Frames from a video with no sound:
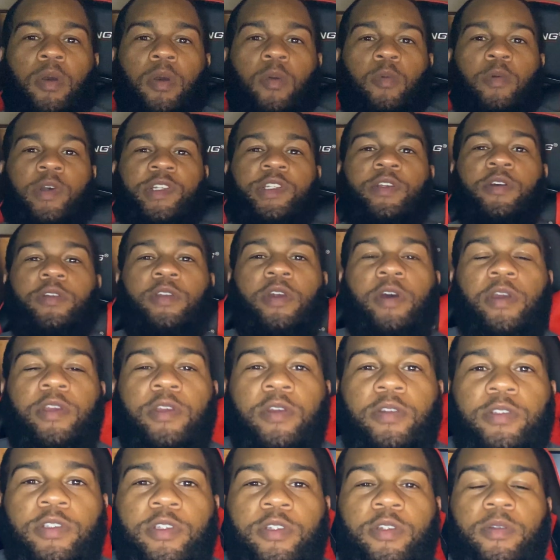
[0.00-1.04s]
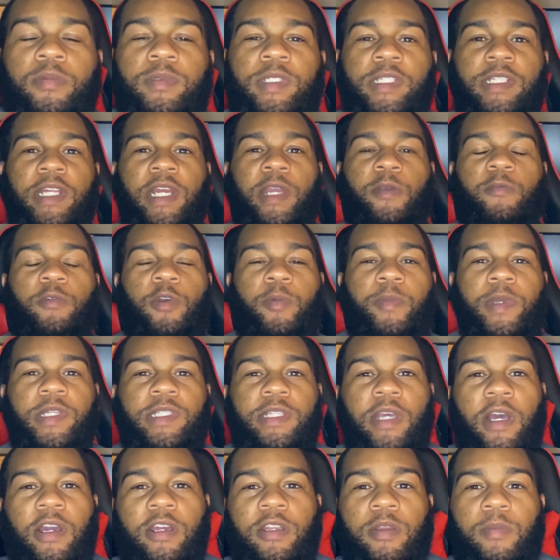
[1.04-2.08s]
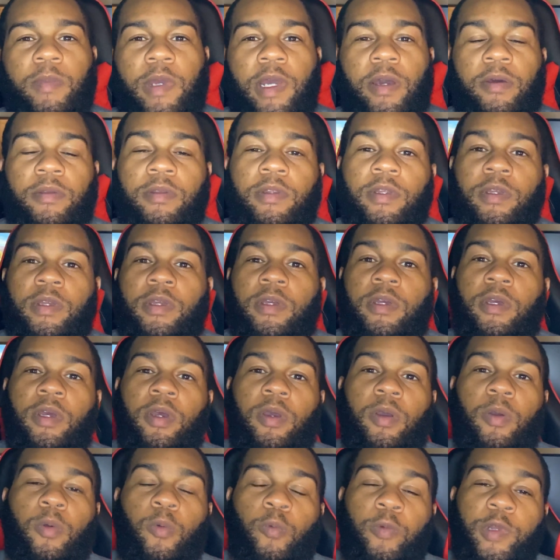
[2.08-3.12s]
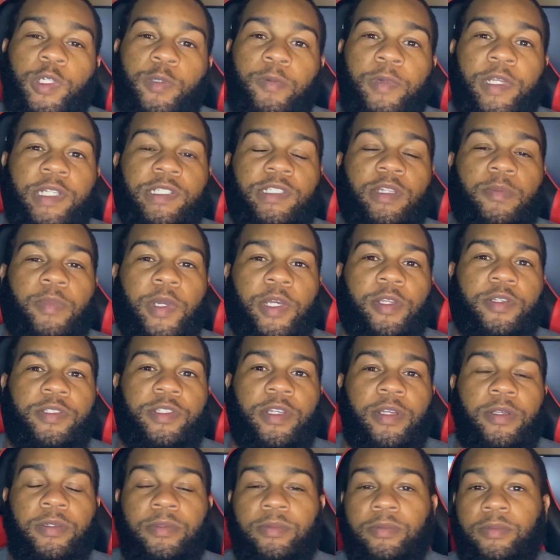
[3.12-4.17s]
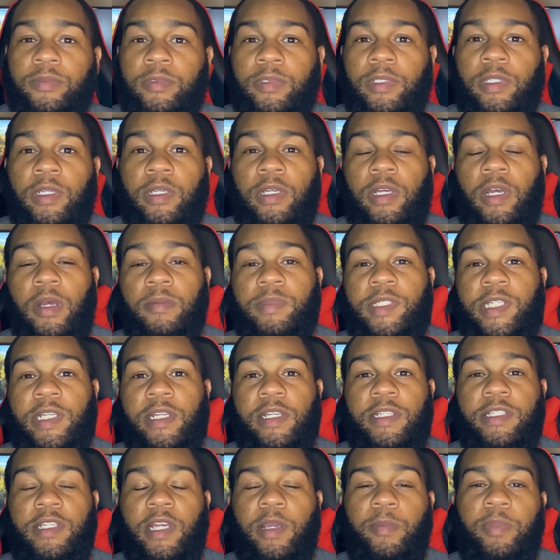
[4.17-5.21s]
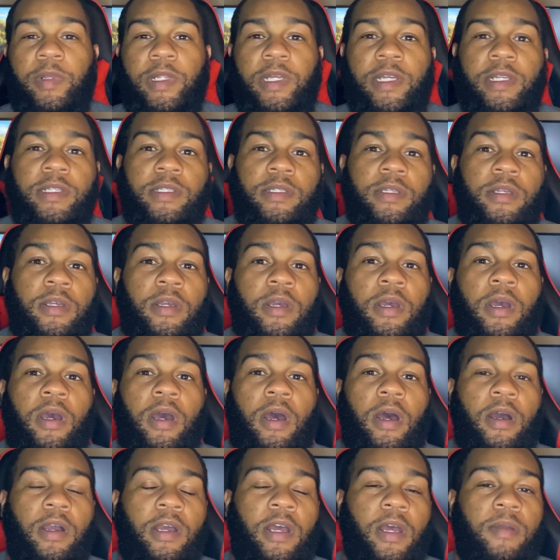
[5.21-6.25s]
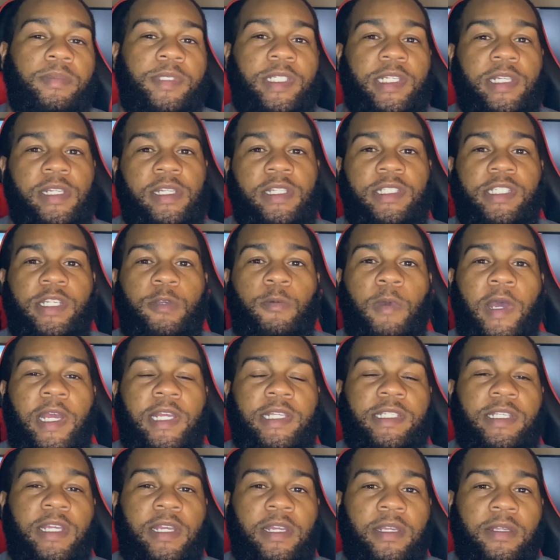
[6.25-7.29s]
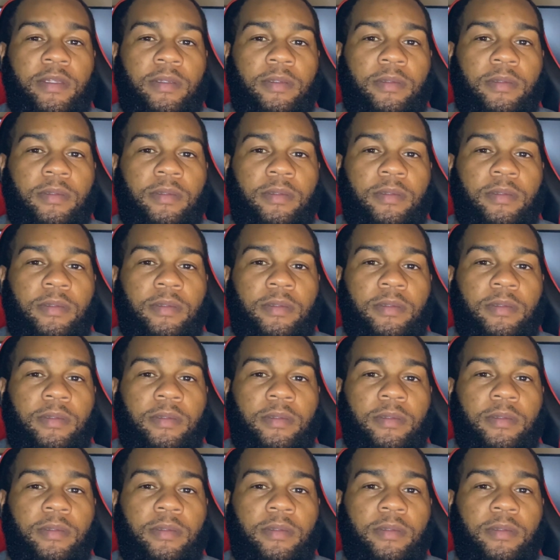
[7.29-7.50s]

What's going on YouTube? Today we'll be talking about which one is the better cert, CompTIA SEC Plus or CompTIA CYSA.